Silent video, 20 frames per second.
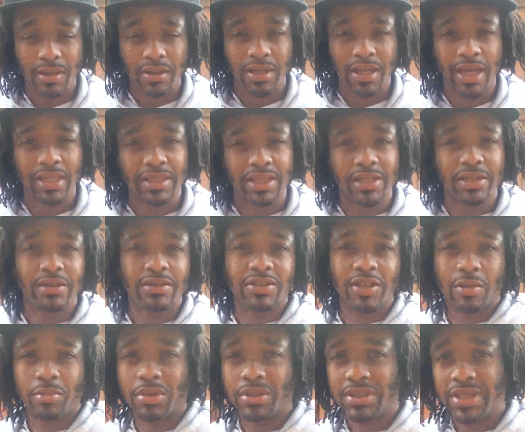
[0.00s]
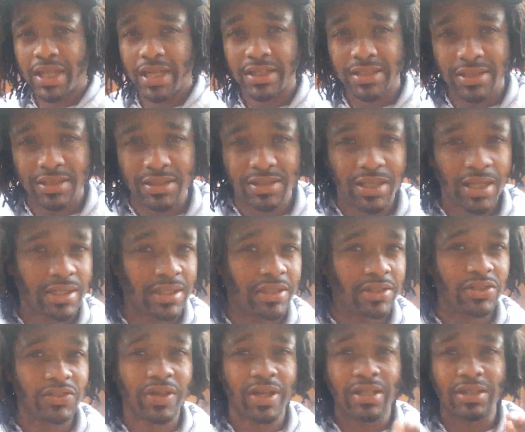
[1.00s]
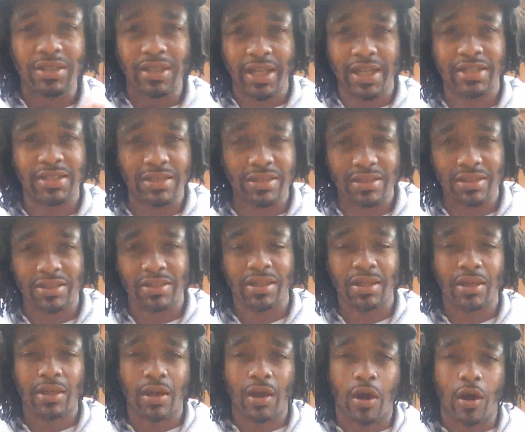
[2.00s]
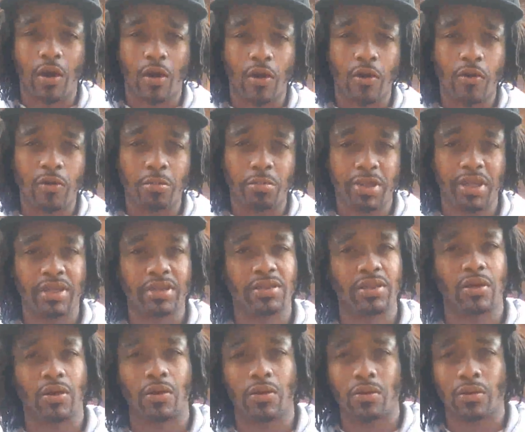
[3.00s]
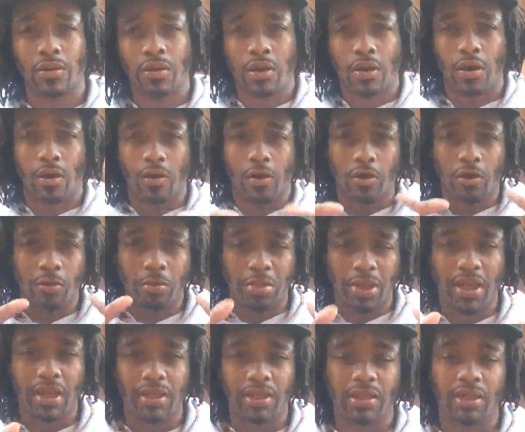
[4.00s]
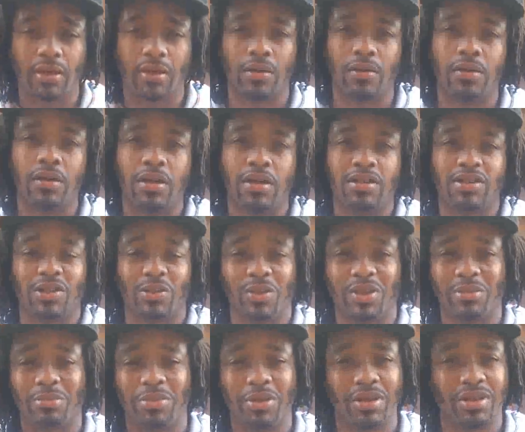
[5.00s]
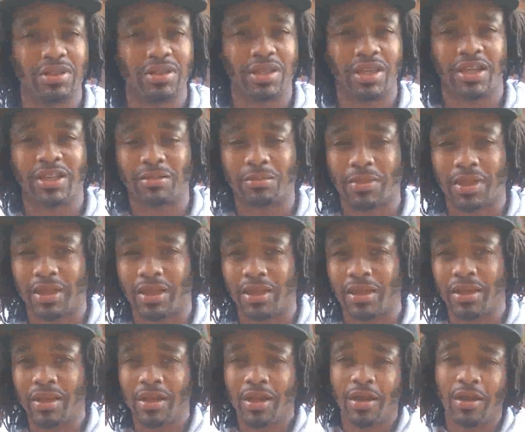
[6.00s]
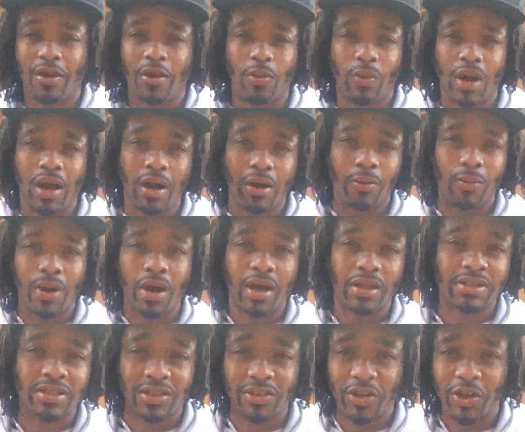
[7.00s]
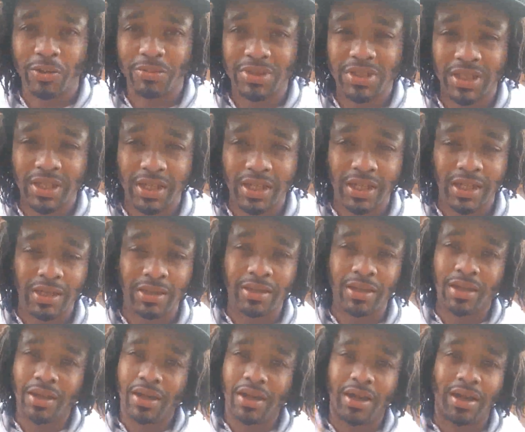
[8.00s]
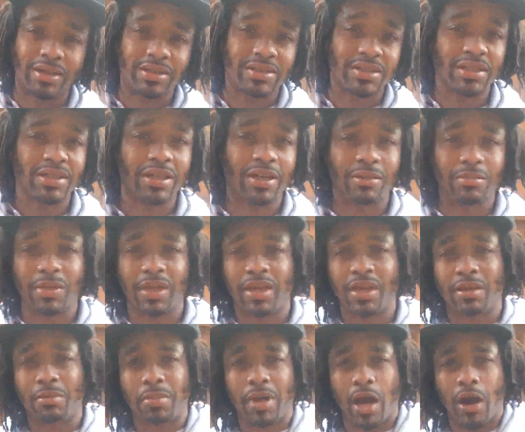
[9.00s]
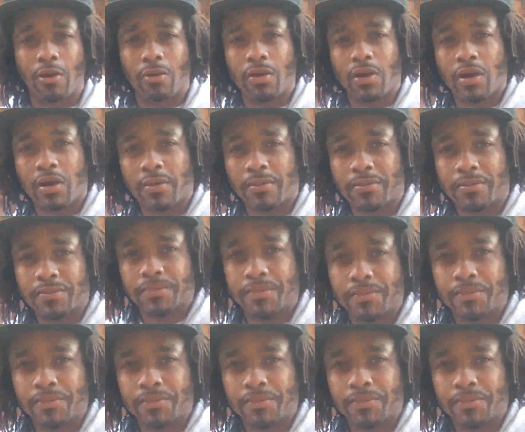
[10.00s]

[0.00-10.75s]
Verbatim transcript: Not their interpretations, not their translations. Our own picto, our own paleo, so we can put it together, man. Hawa, Hawa to the home team. I'll see y'all, man. Power up.